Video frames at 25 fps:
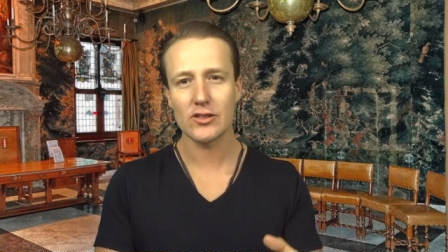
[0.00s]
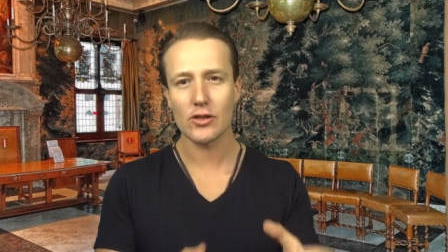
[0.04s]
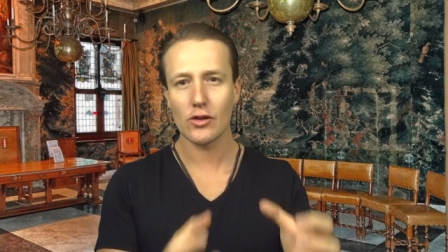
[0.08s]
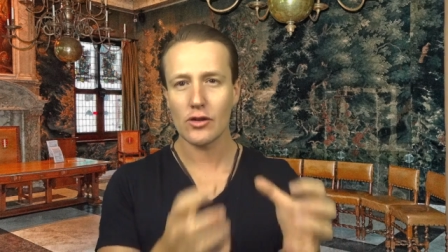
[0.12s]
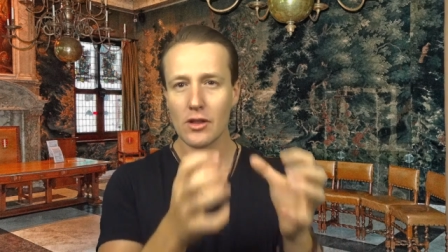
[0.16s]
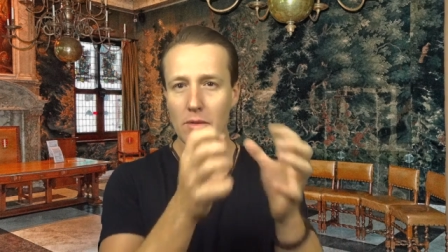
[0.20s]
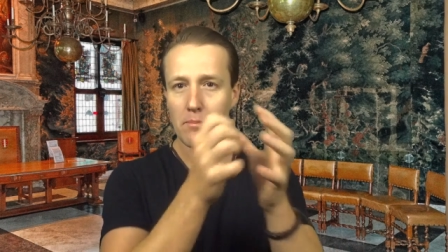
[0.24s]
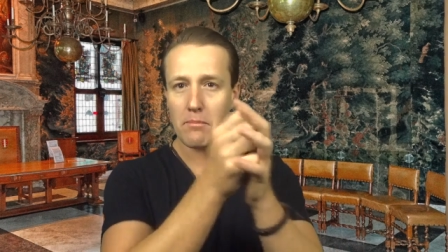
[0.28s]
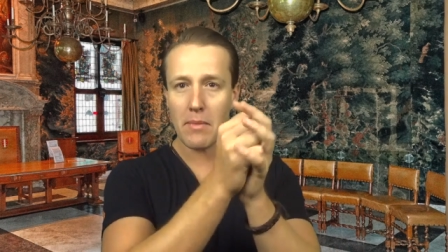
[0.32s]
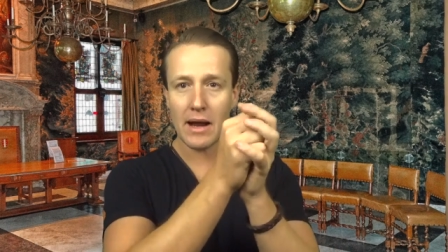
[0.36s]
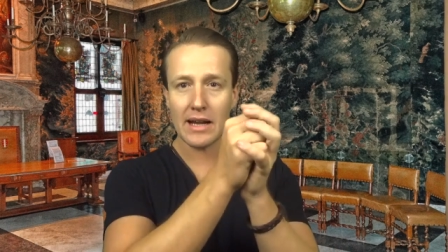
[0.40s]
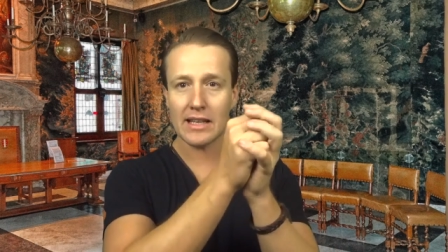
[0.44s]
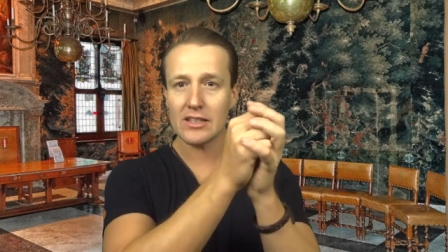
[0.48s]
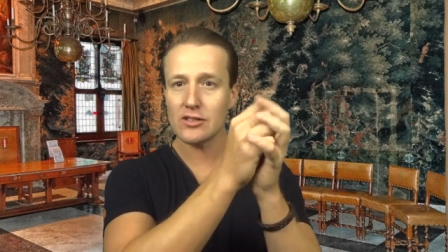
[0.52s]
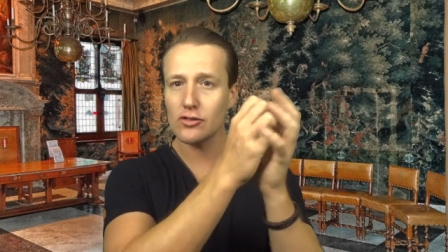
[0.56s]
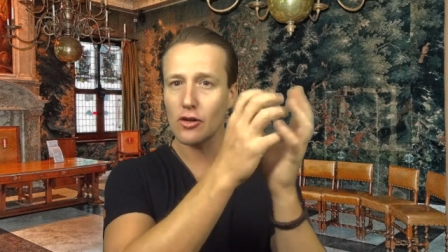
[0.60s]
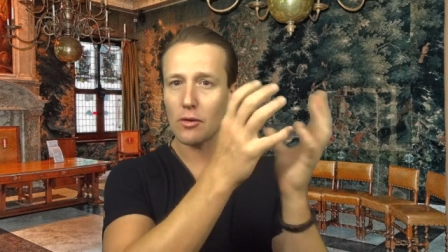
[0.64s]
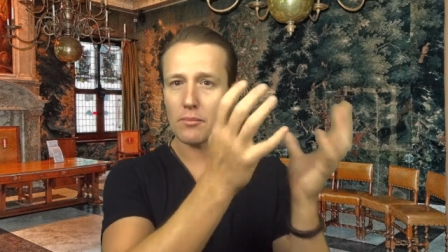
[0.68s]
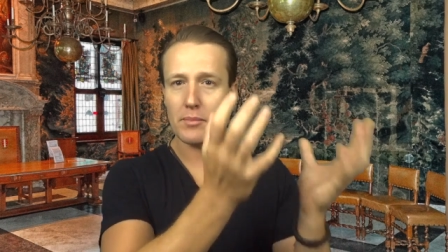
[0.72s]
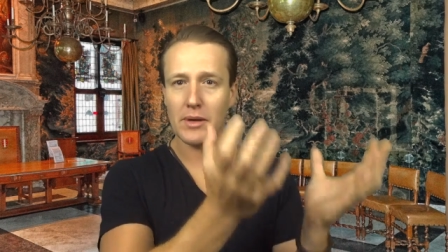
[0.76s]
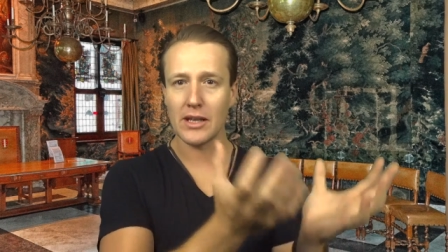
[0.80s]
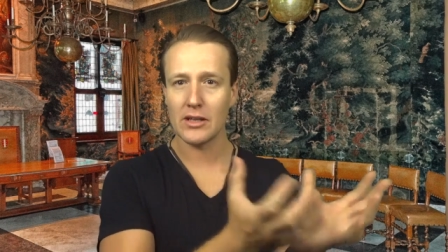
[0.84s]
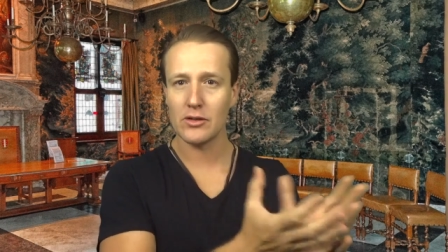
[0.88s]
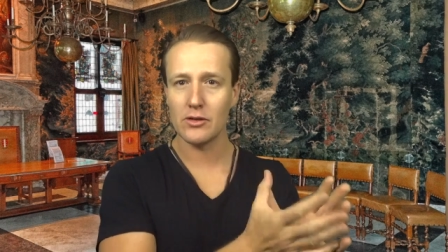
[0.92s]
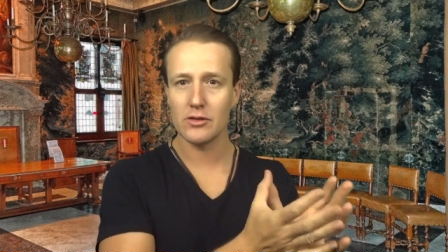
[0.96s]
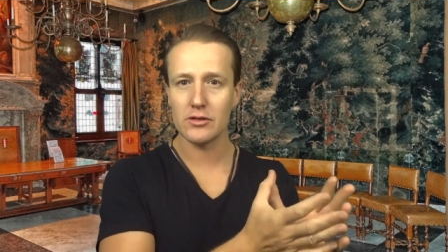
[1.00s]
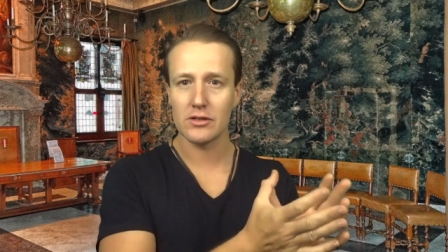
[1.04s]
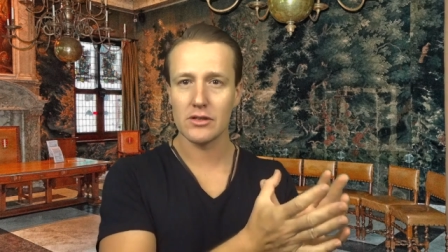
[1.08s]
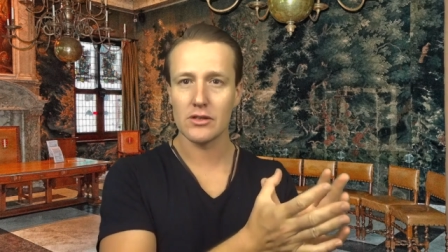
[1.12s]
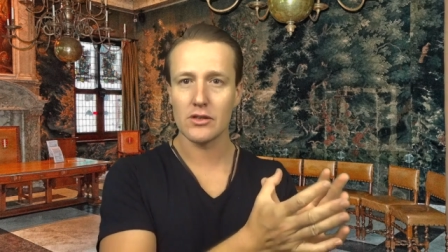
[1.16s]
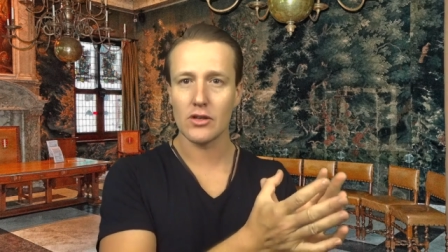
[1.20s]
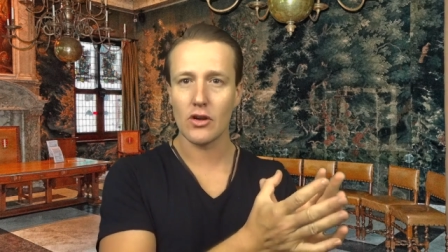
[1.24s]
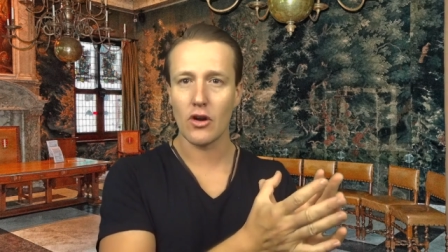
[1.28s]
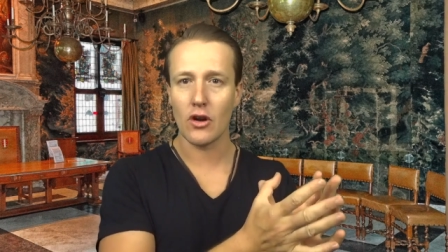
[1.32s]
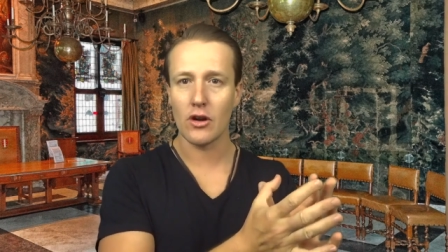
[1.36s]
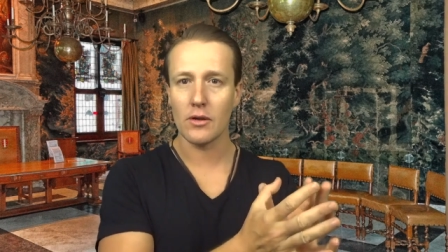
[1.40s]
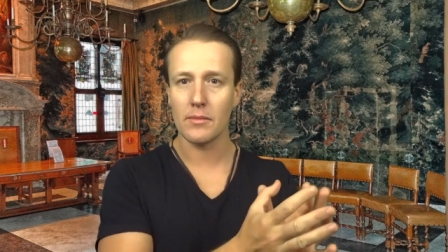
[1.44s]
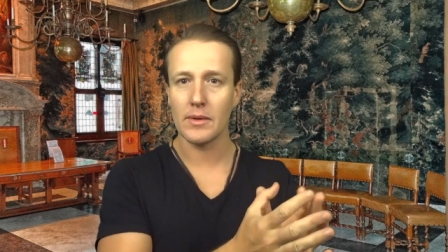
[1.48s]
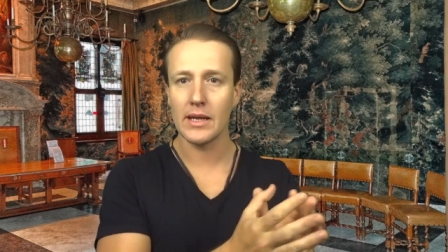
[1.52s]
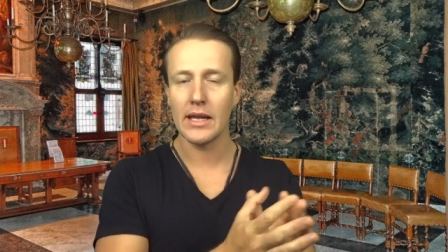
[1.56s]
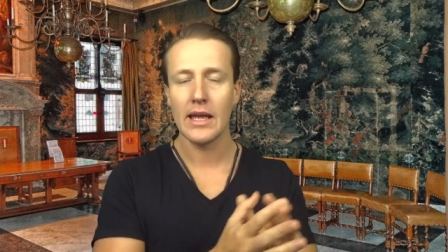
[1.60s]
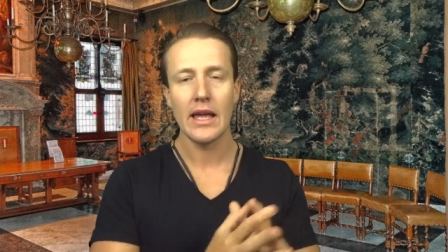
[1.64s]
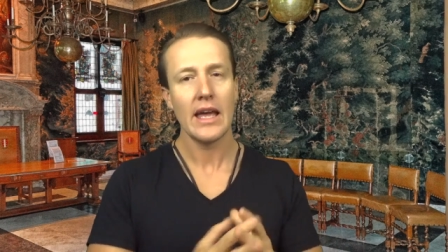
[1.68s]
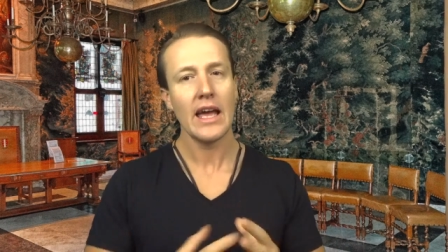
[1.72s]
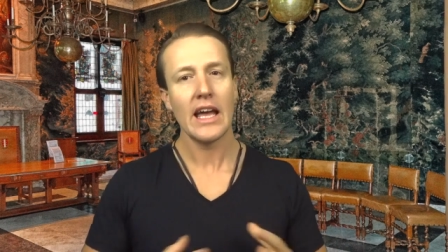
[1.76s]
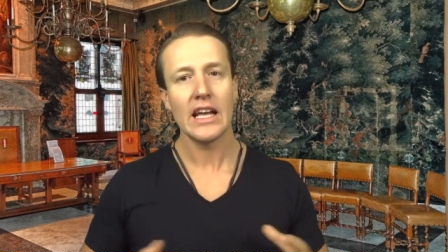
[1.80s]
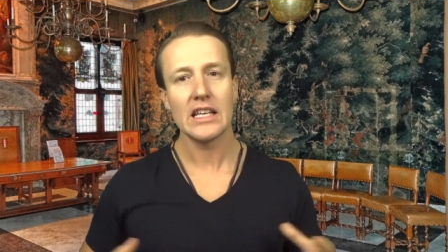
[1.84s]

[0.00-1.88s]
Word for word: So the money's not being used in the economy.